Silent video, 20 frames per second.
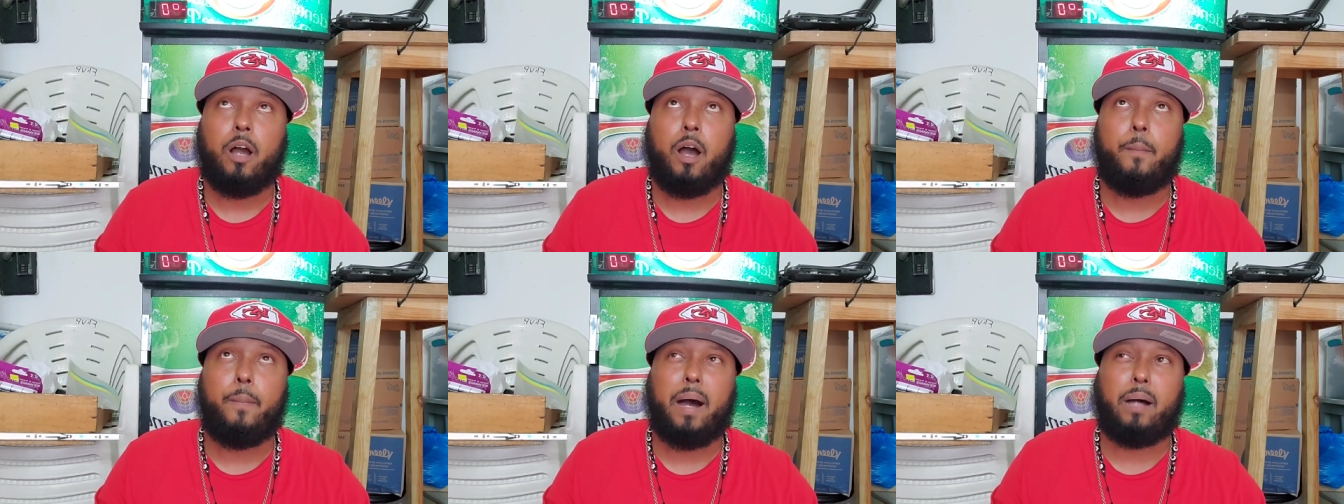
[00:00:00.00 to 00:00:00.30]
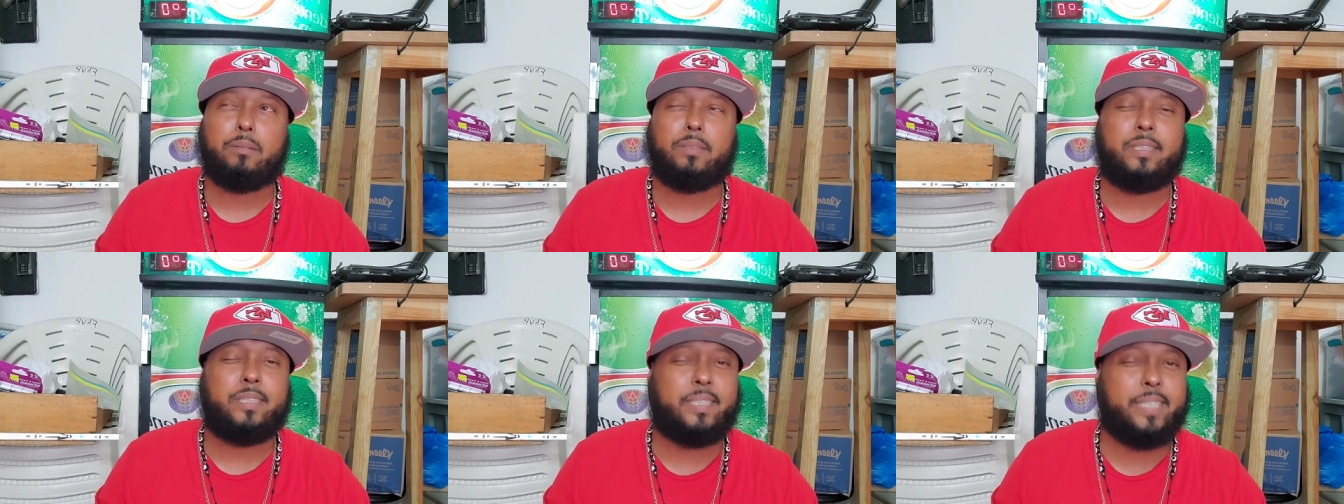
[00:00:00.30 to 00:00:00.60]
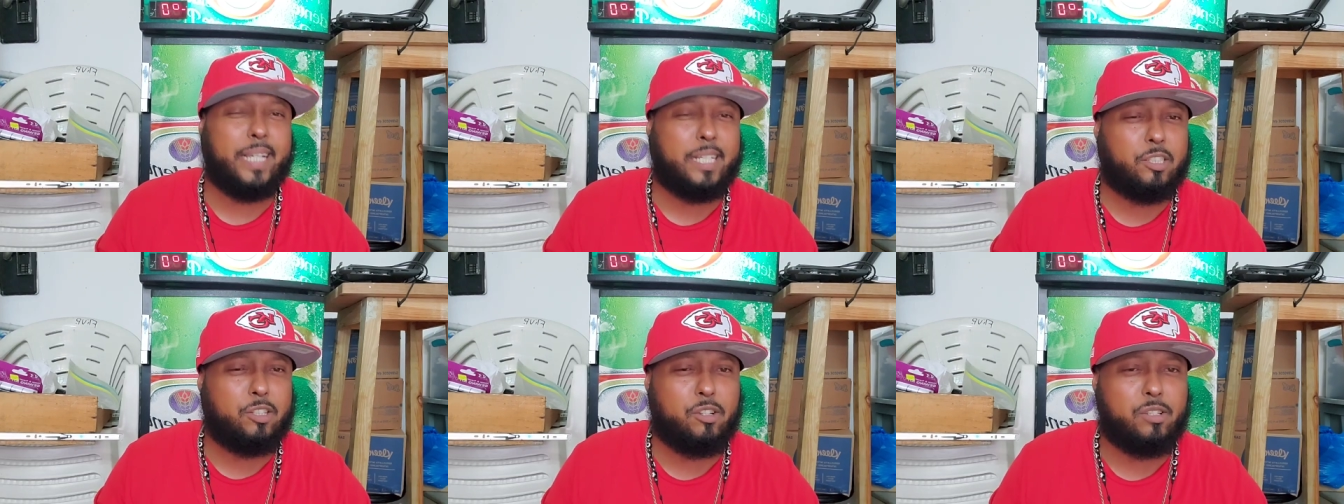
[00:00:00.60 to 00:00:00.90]
About
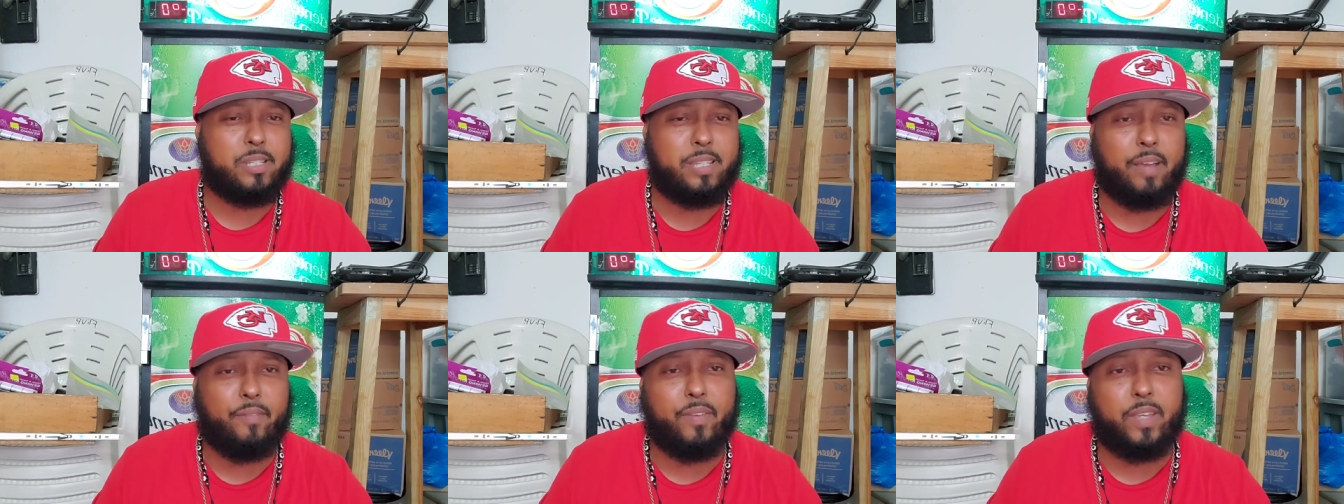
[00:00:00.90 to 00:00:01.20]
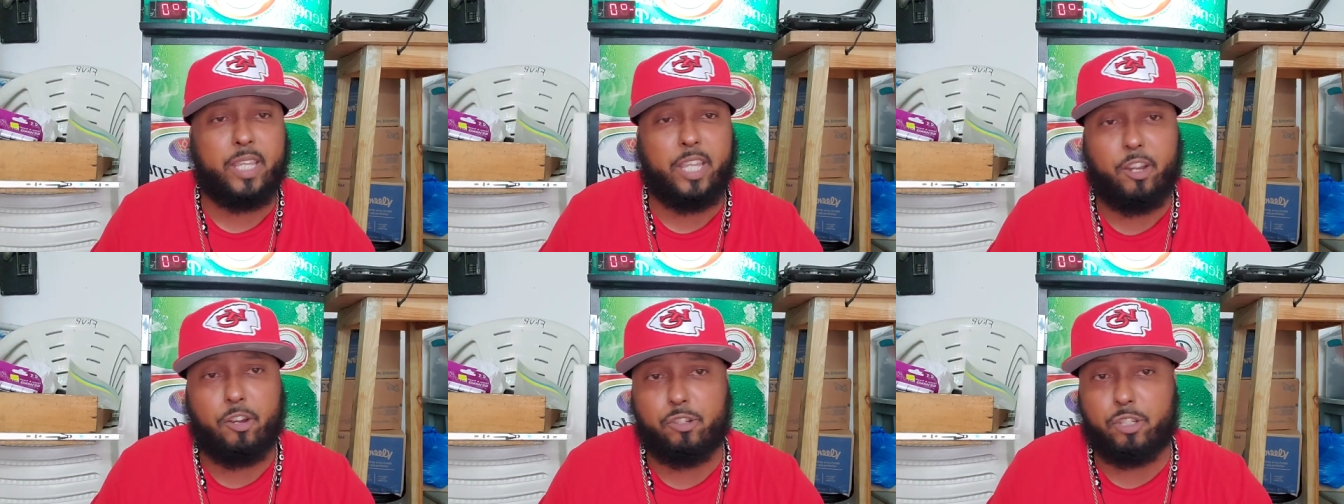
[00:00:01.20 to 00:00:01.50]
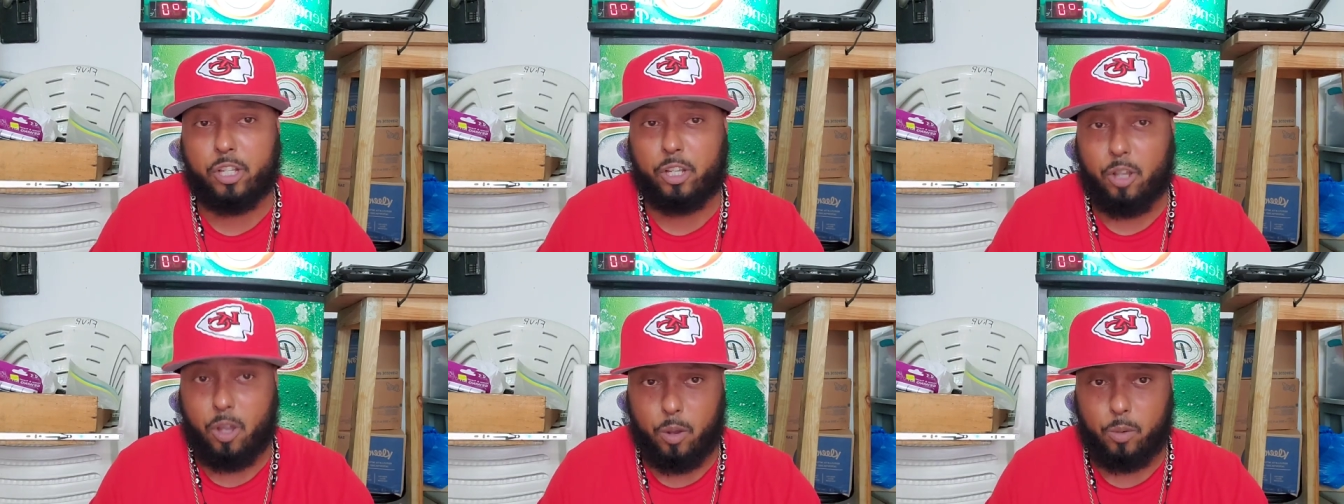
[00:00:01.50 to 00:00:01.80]
six or seven
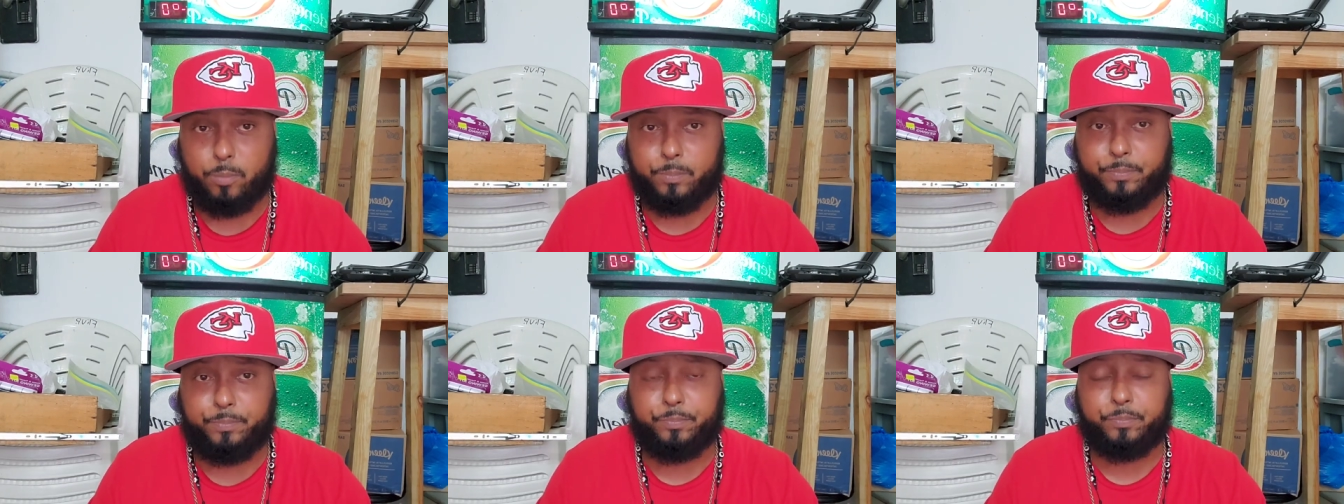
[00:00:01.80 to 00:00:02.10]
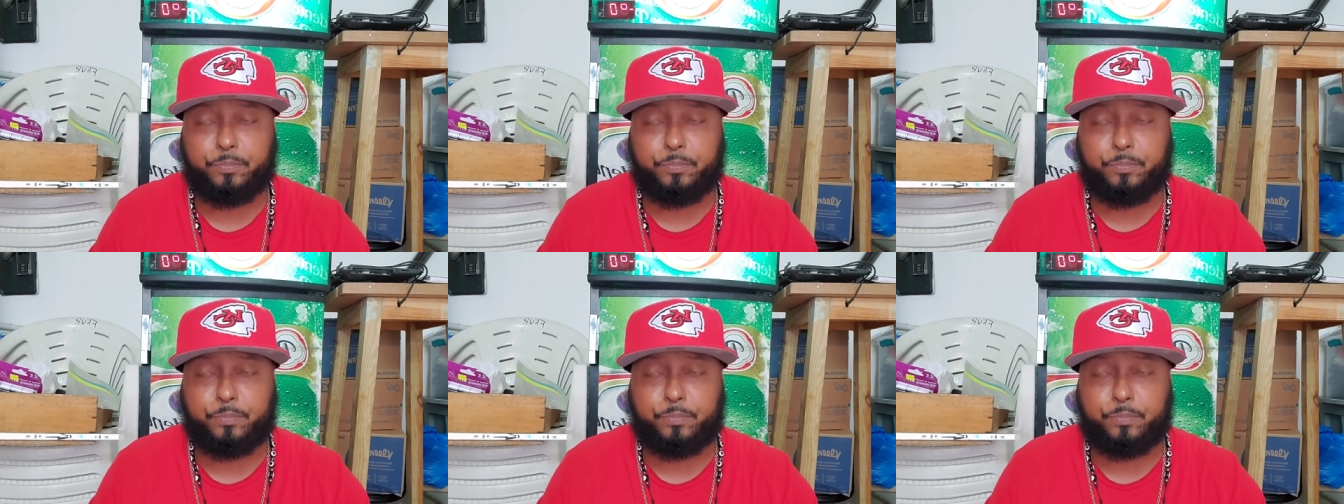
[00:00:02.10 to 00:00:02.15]
years ago,